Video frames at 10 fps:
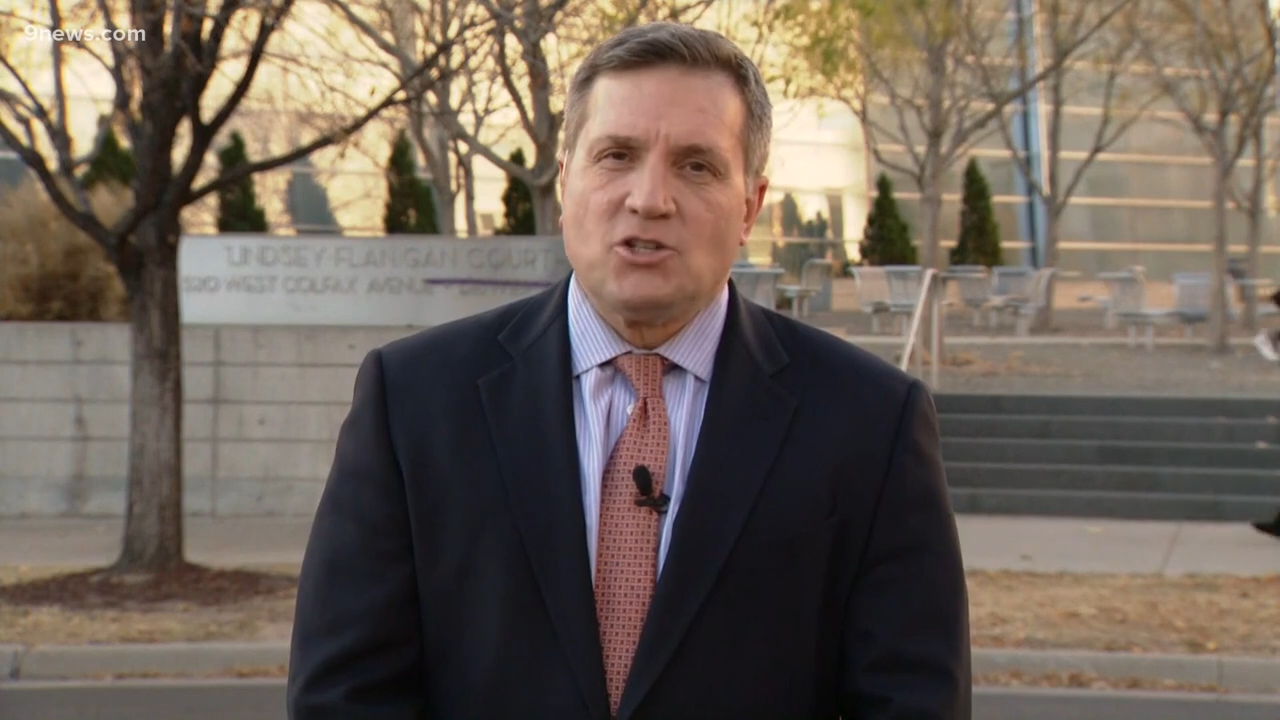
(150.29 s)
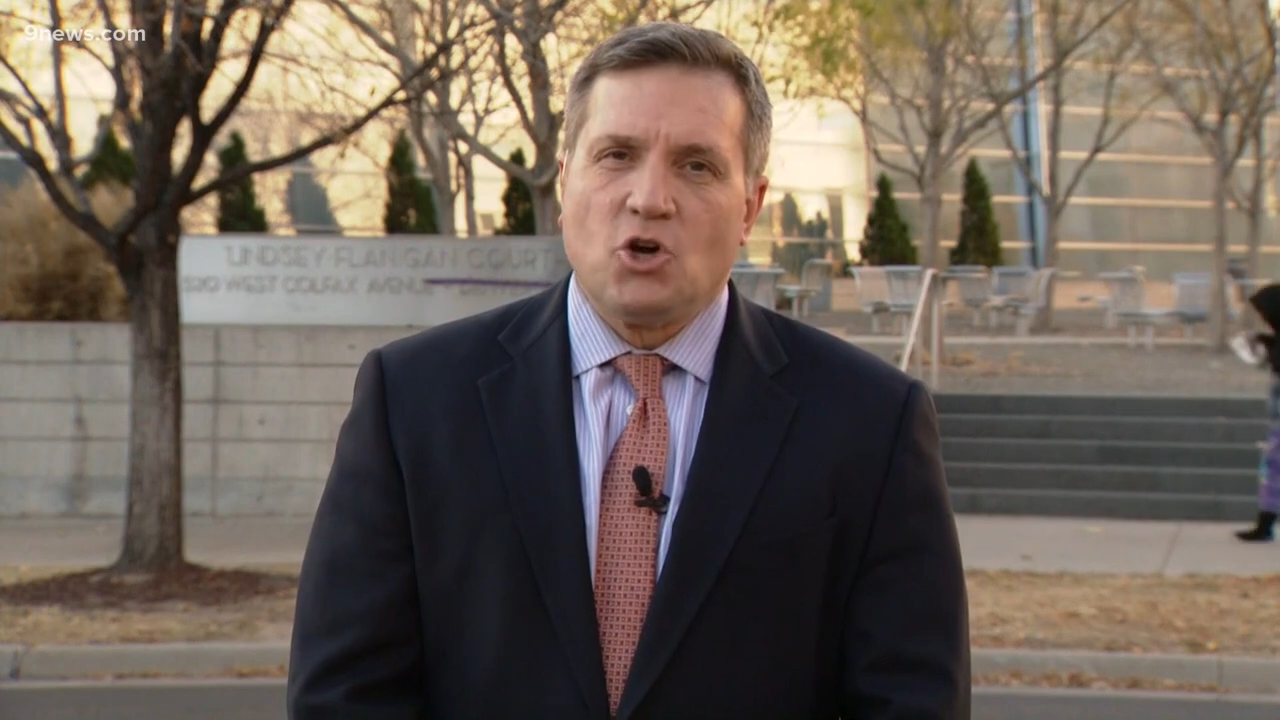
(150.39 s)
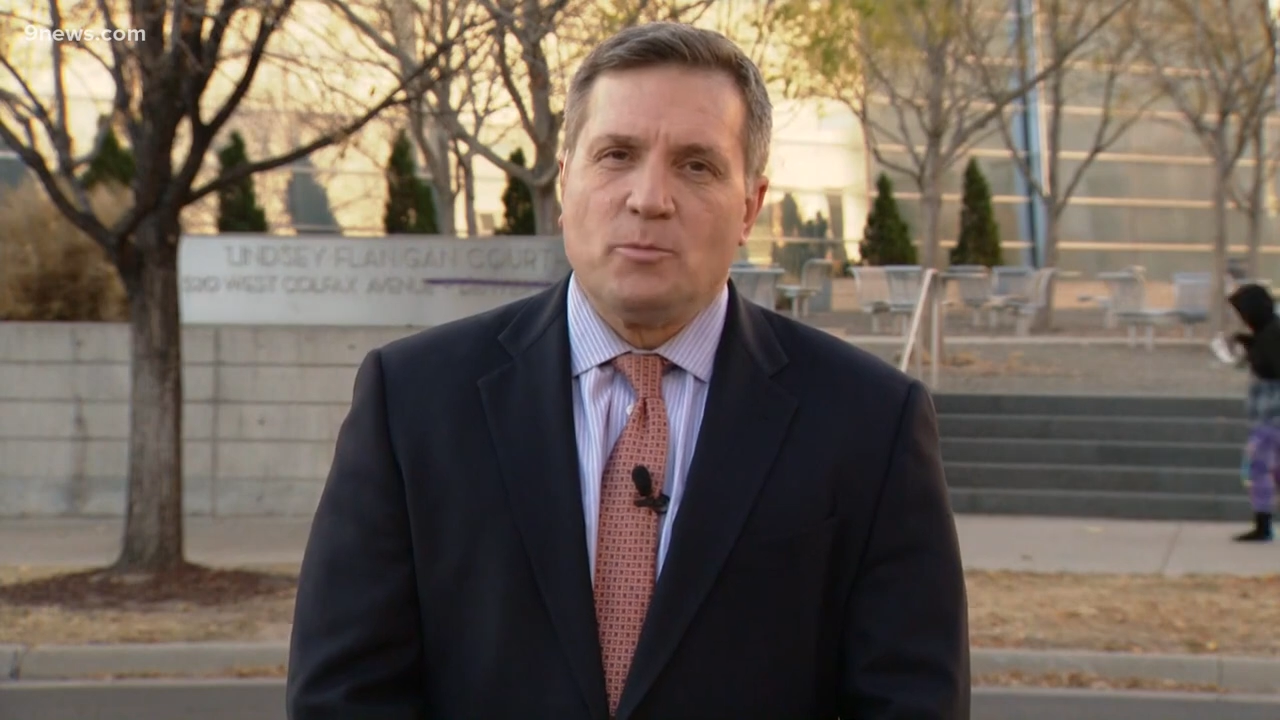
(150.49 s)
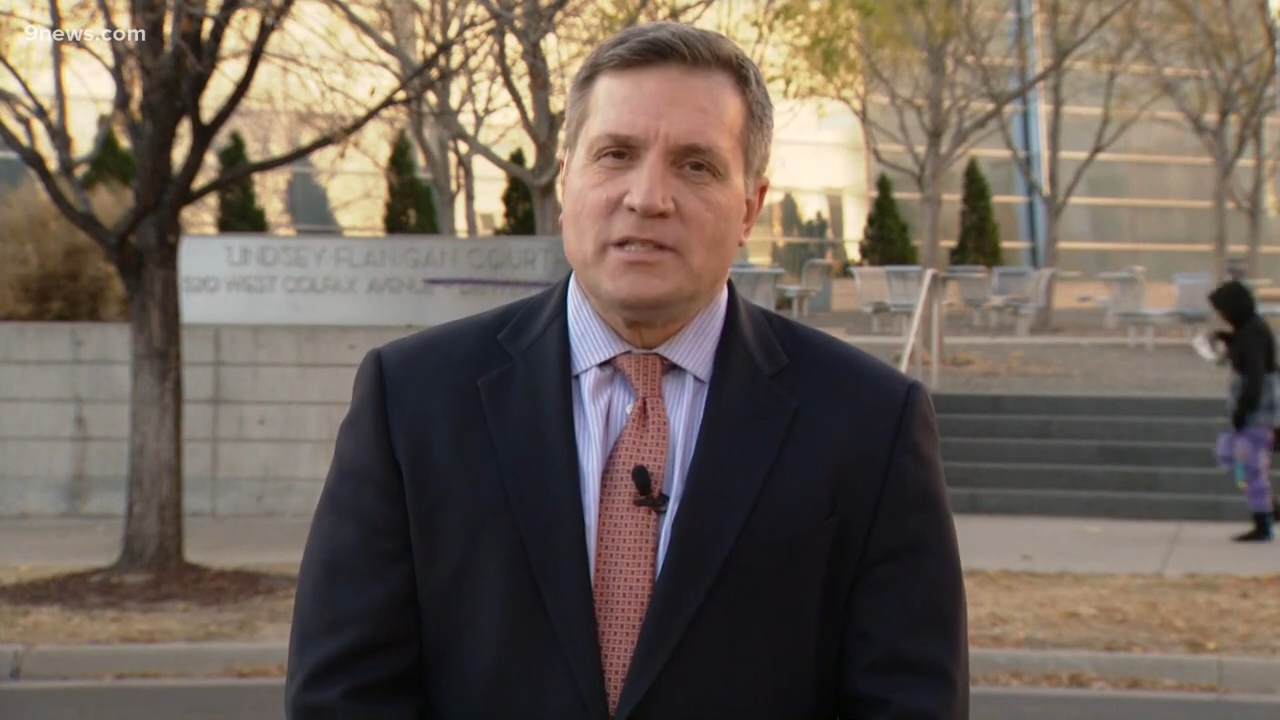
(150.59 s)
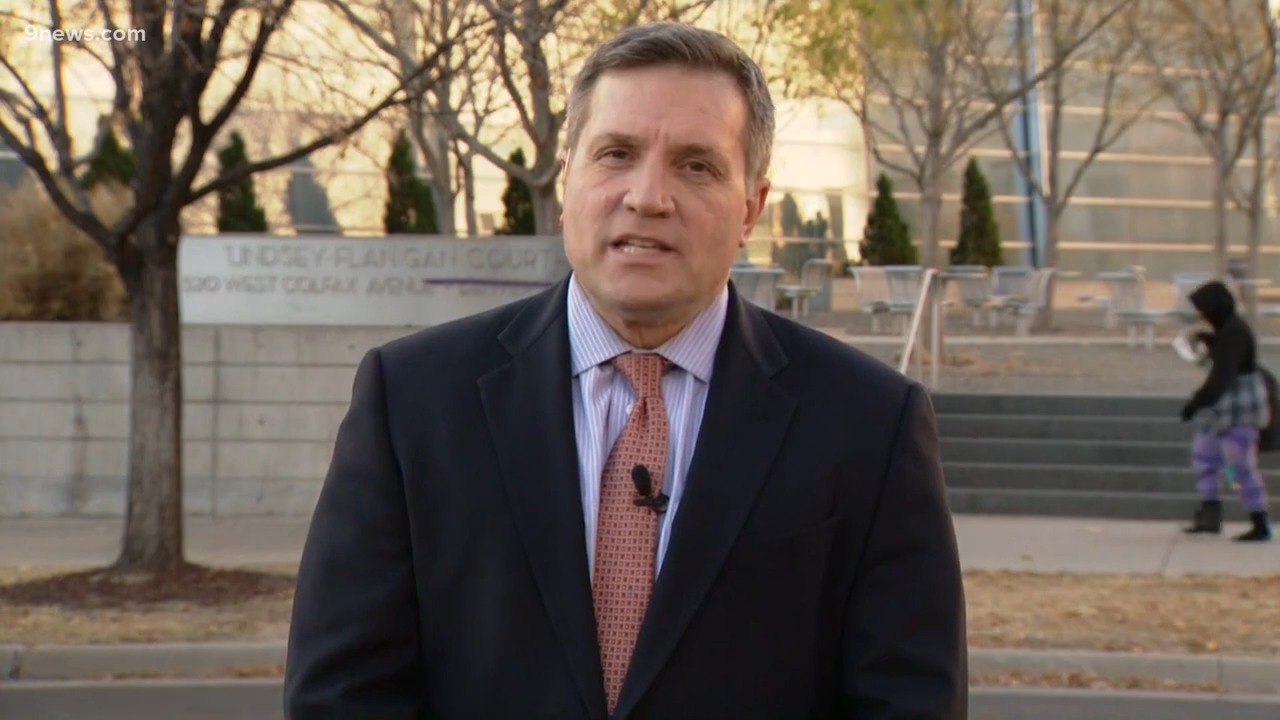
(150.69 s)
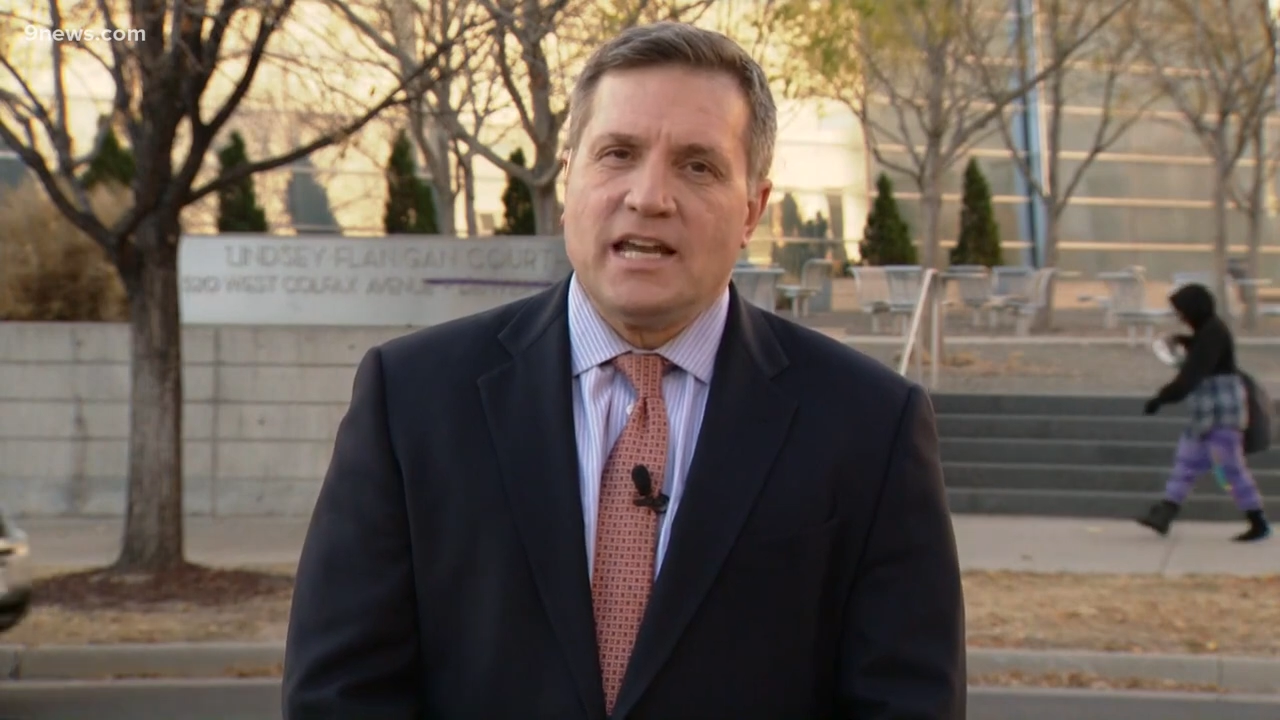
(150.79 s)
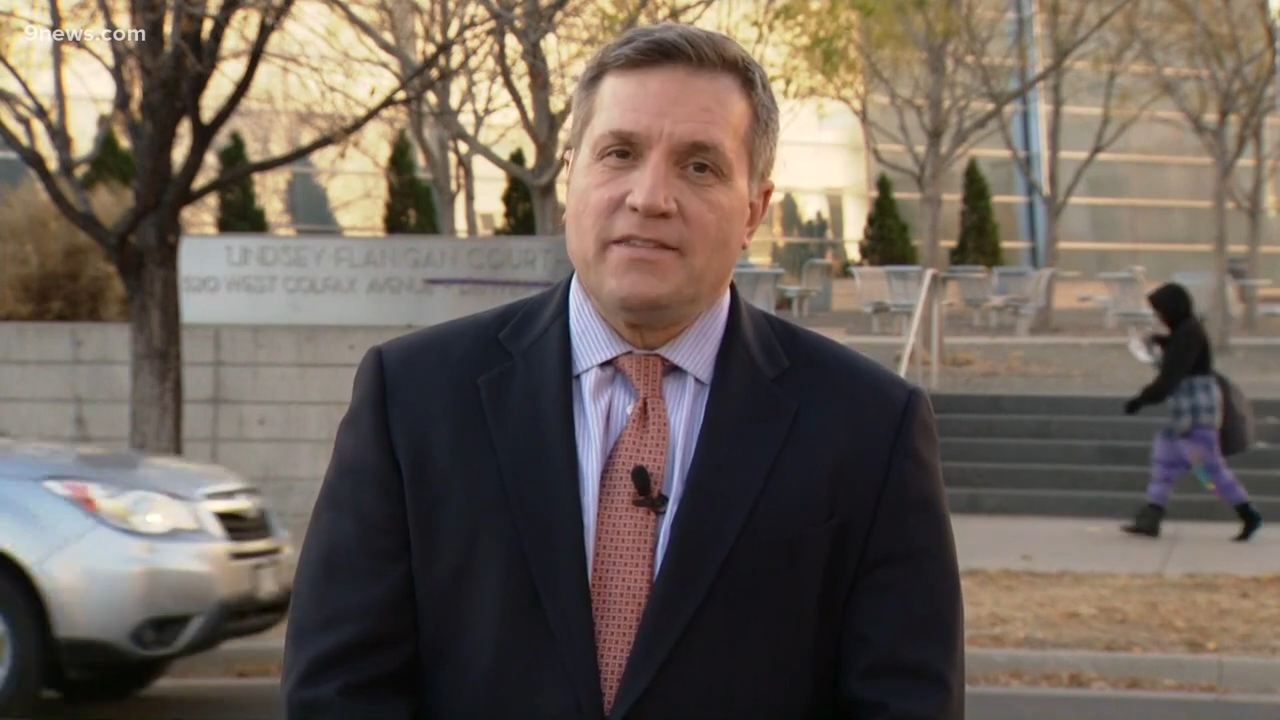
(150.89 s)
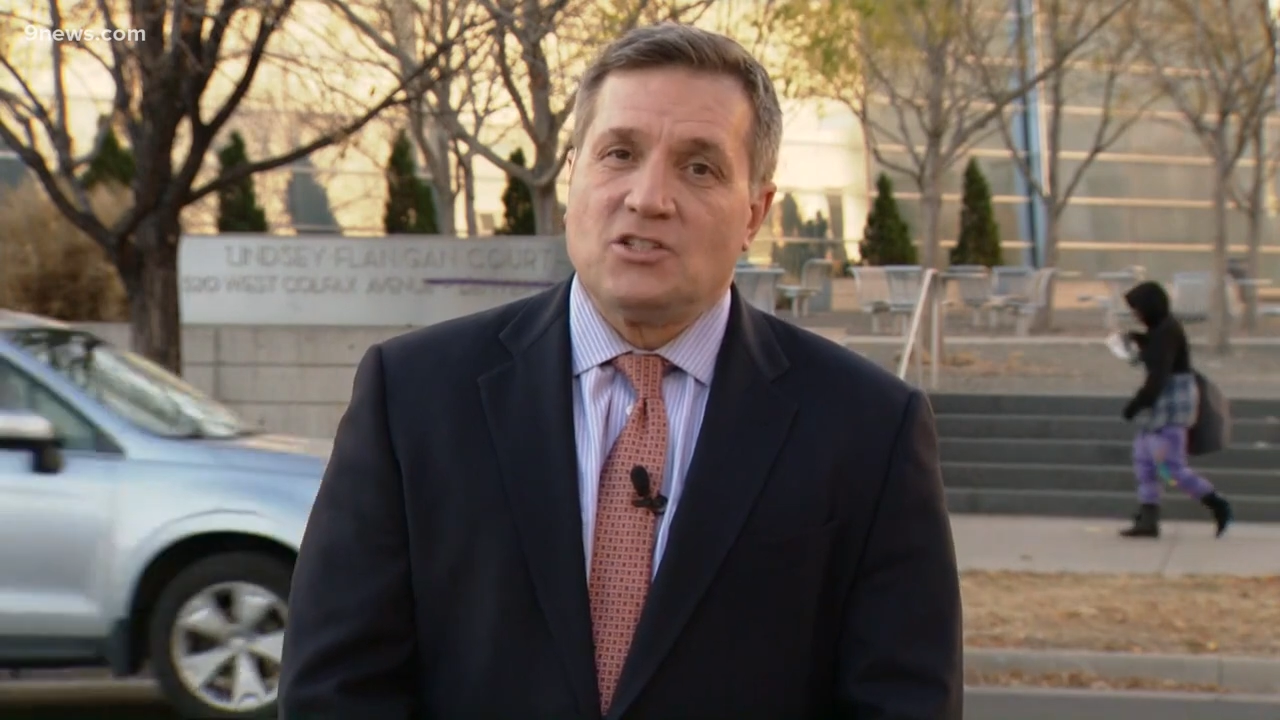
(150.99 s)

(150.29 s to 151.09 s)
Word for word: told me today